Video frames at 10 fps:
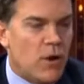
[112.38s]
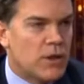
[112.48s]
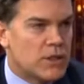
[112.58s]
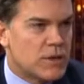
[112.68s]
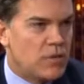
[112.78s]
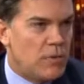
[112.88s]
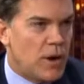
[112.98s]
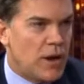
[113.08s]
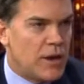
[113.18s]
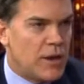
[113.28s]
parts of your
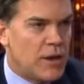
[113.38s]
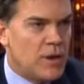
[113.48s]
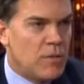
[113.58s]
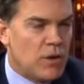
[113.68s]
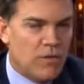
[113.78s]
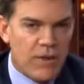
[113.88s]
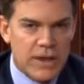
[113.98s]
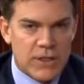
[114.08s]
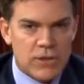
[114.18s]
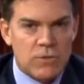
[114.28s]
body, but your
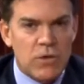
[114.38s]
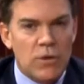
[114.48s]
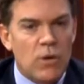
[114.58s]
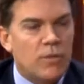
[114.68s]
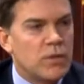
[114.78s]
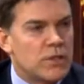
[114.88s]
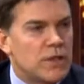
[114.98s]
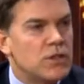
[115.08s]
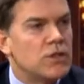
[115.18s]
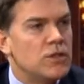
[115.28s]
face is really what
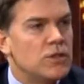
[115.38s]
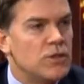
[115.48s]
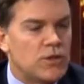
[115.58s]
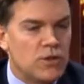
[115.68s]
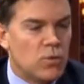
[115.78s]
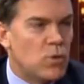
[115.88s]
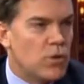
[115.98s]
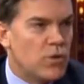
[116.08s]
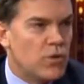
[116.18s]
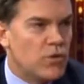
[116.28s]
presents you to the
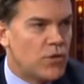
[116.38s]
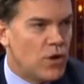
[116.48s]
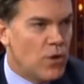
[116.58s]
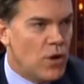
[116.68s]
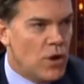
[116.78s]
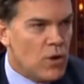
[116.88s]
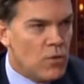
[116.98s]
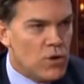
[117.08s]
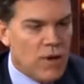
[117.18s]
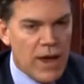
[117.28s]
world. And so
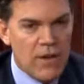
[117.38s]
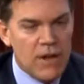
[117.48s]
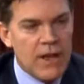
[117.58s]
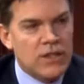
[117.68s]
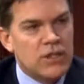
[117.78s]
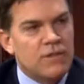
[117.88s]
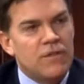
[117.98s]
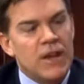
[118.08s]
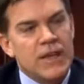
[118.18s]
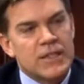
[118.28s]
when you have aging
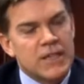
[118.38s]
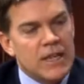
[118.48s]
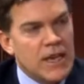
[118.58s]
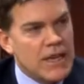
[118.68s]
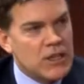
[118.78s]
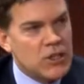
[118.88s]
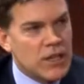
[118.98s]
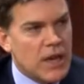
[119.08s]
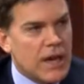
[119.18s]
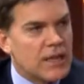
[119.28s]
face and an
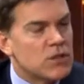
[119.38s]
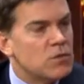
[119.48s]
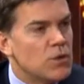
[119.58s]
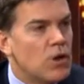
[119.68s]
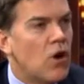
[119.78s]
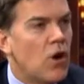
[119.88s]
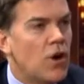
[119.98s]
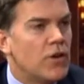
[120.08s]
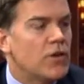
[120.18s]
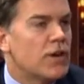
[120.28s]
aging neck, it's really
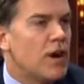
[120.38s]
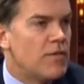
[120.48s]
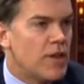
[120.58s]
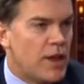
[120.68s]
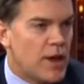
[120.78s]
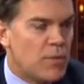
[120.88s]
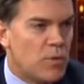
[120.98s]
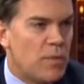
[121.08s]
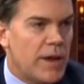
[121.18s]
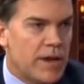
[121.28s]
hard to cover that up
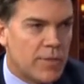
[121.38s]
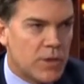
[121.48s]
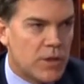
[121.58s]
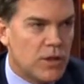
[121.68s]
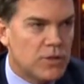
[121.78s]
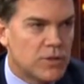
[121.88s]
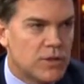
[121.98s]
with makeup and clothes.